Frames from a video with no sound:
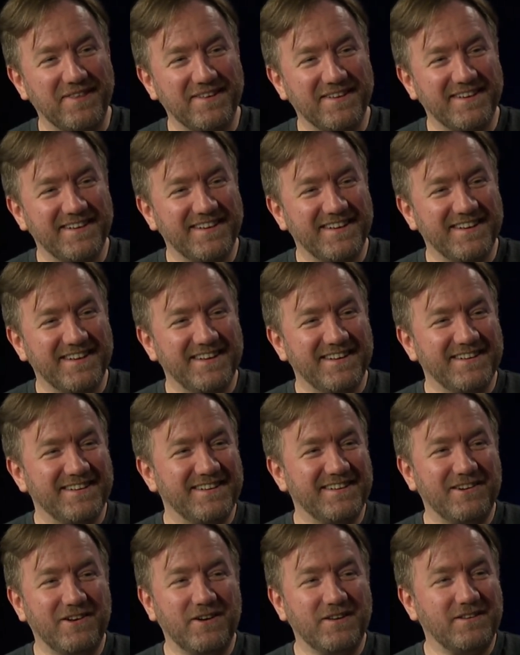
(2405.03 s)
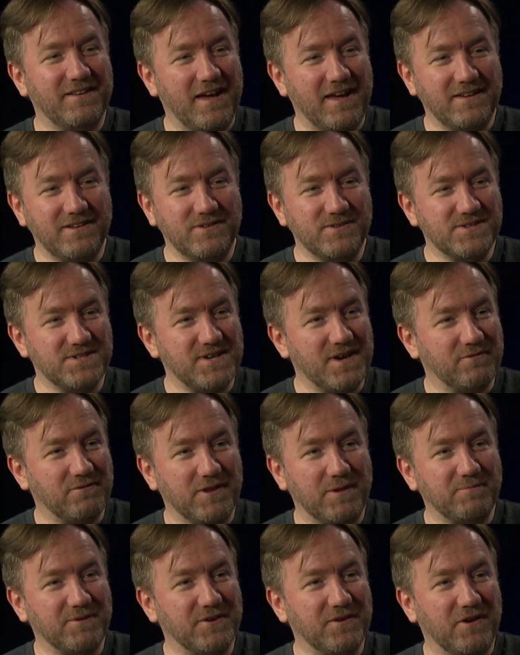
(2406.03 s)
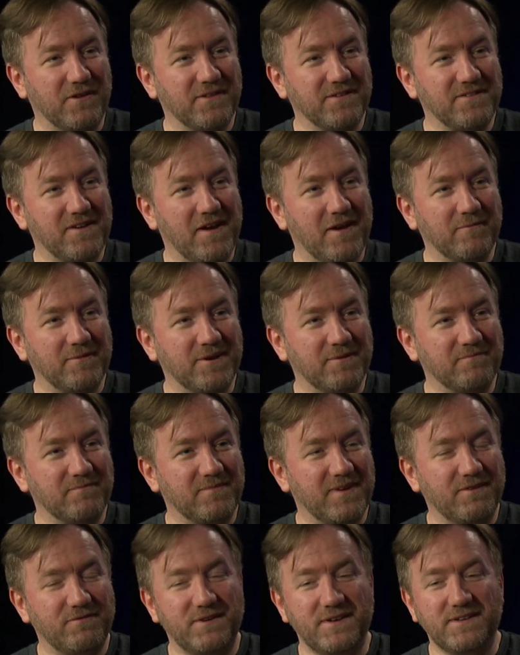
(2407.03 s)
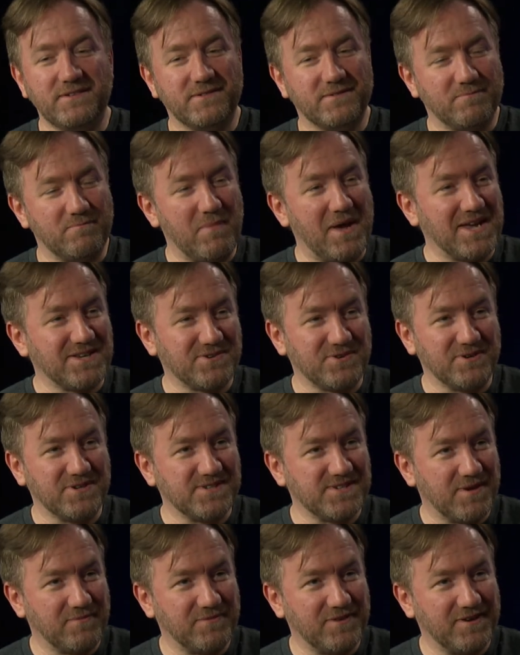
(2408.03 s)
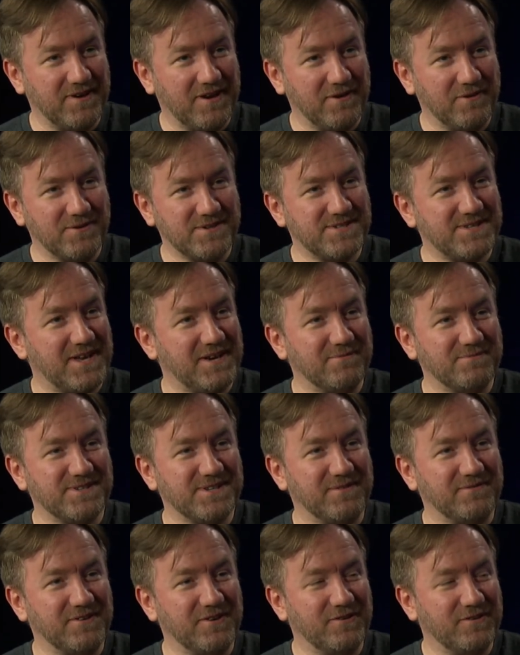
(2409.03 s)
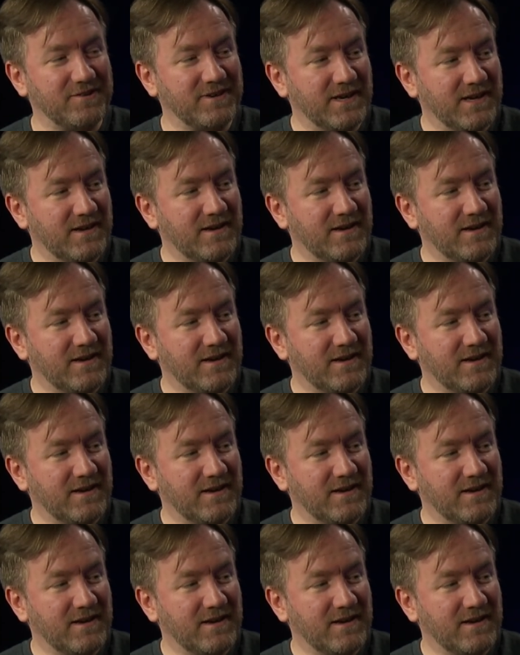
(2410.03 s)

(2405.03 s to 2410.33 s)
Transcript: Yeah. You know, I, I use Jeff Lipton all the time, and if he's mastering something, I always send him something going,